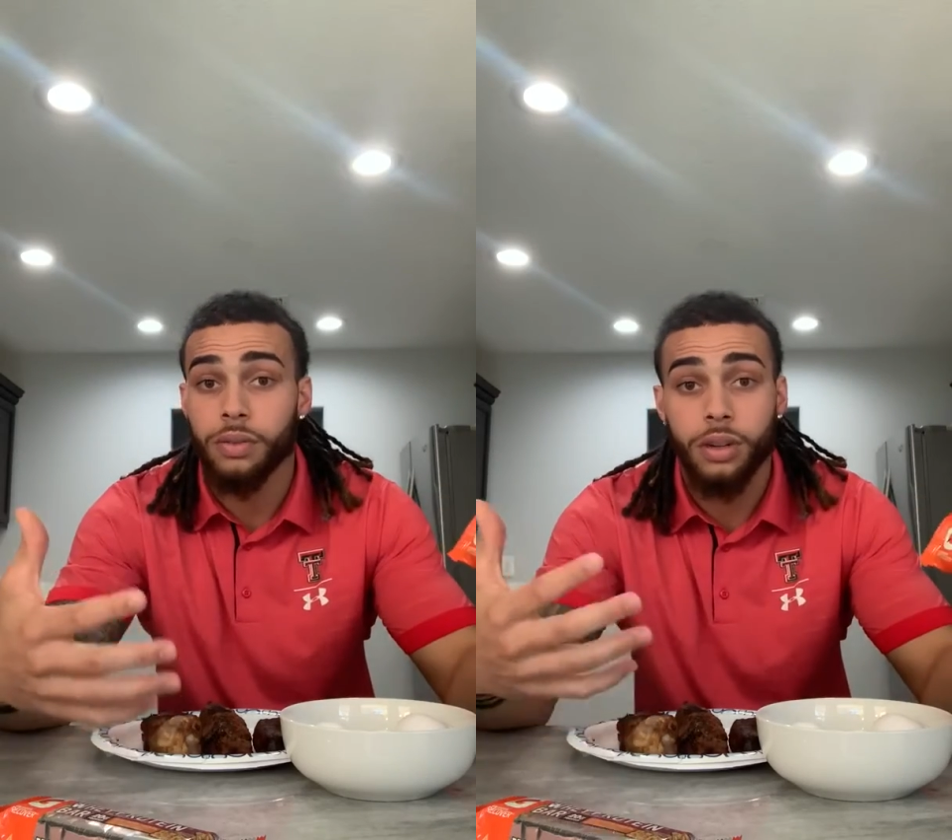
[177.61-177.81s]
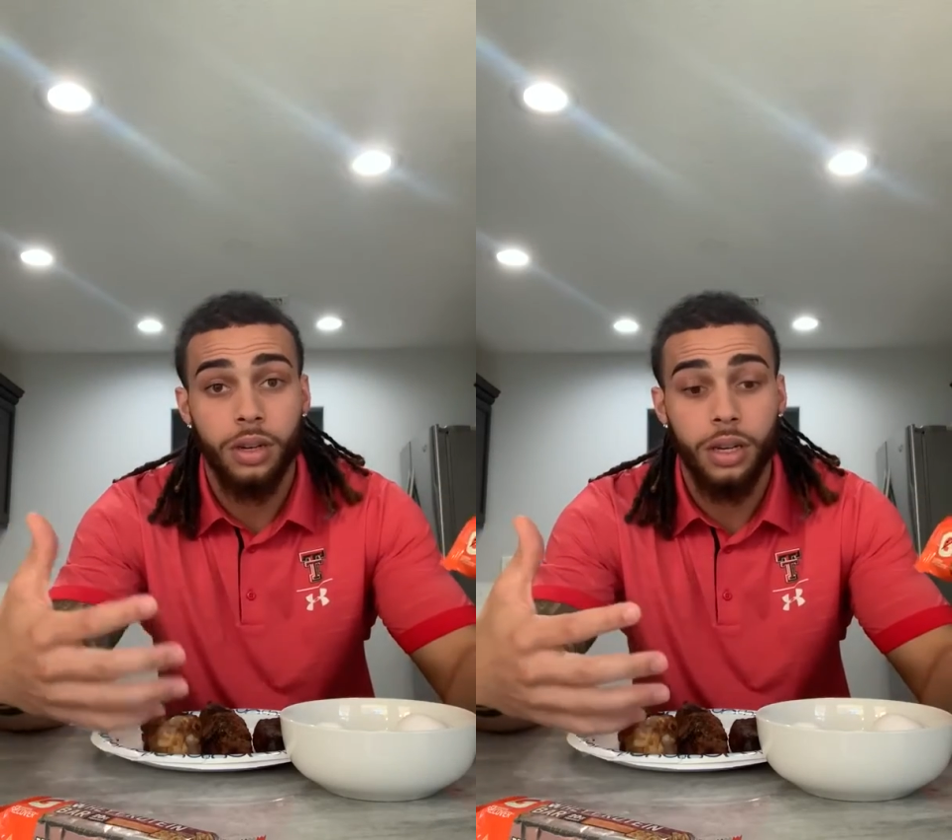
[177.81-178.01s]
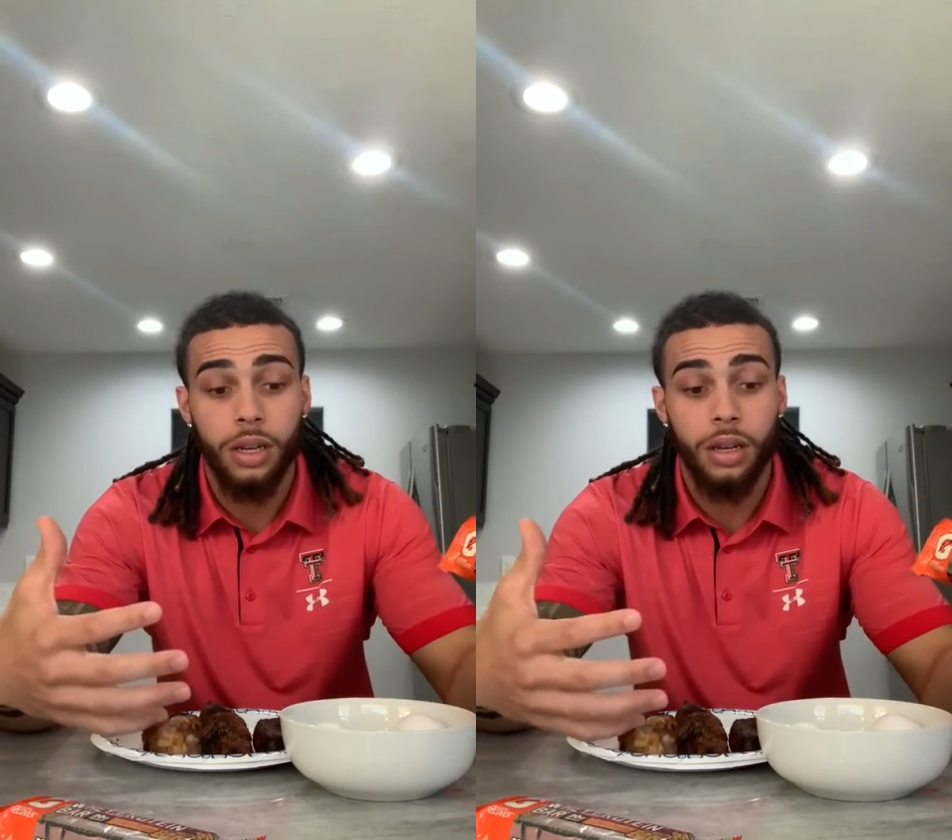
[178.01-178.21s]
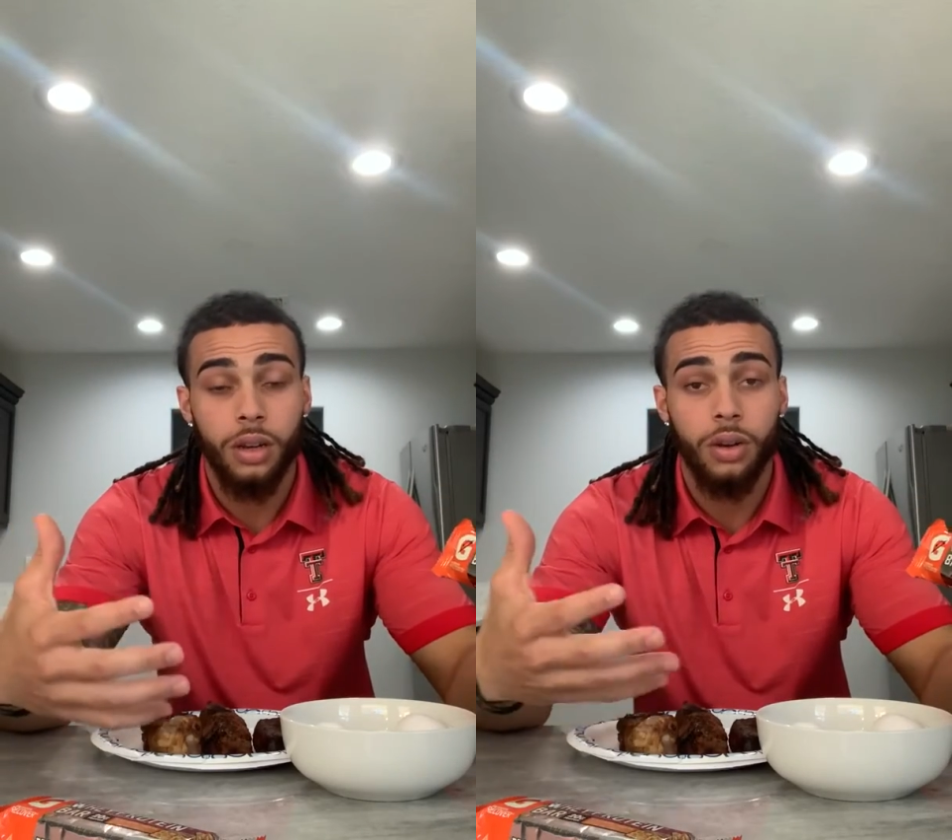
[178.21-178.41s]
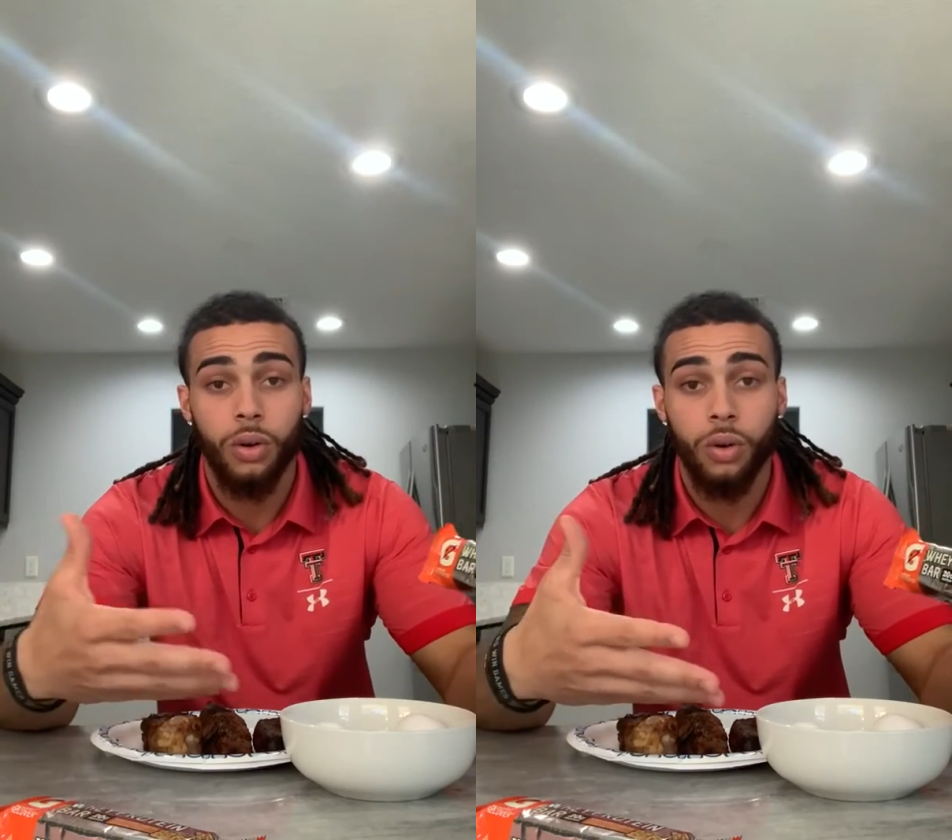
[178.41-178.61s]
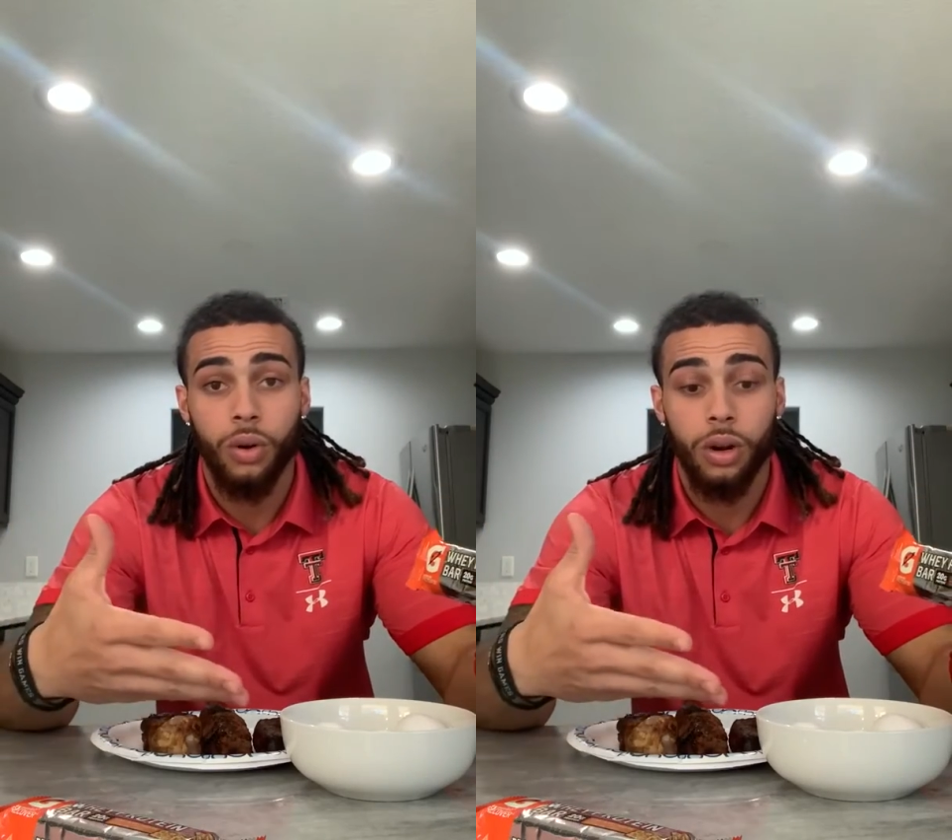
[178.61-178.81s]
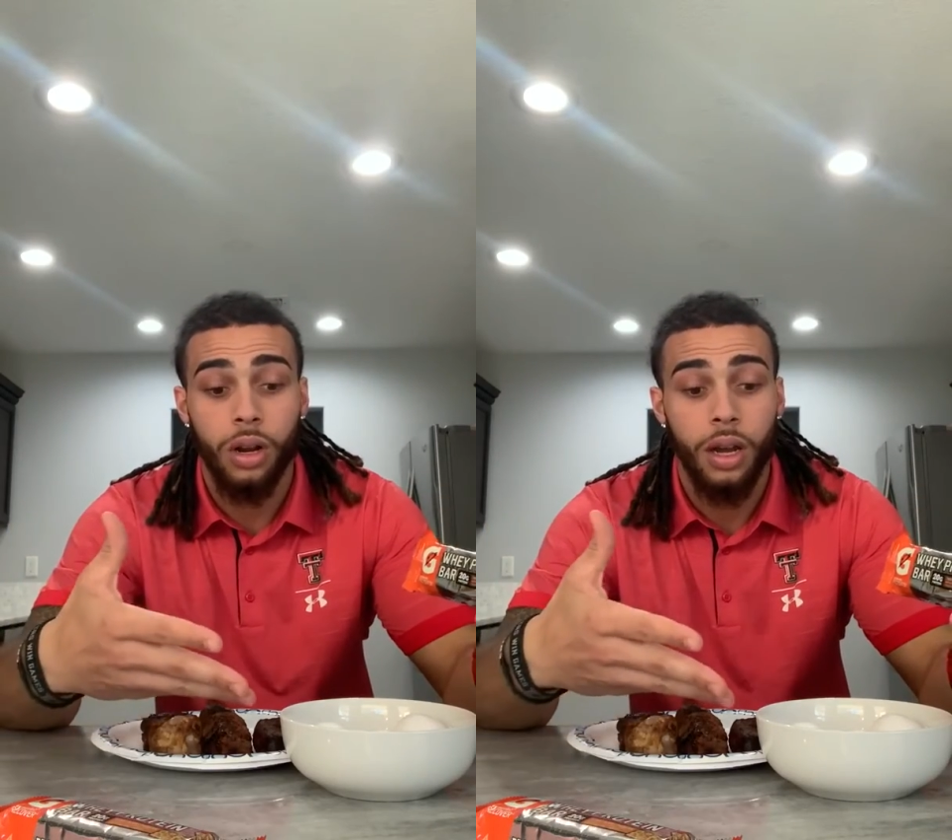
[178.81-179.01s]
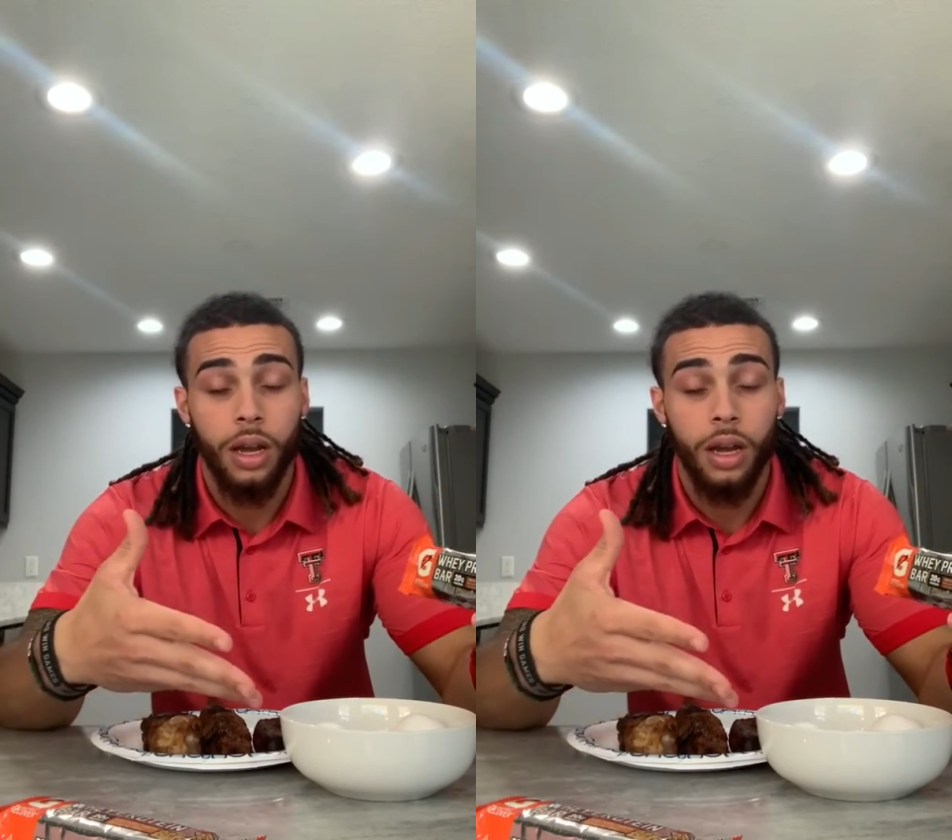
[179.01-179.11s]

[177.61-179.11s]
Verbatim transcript: cooking or